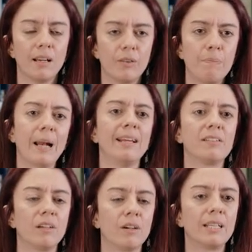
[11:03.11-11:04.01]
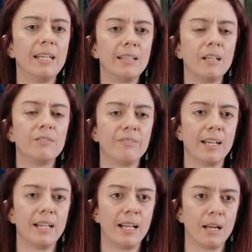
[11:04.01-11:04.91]
replace our detailed
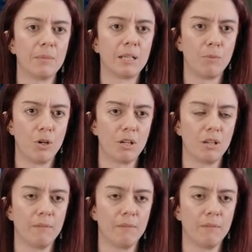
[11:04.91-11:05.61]
finite element model.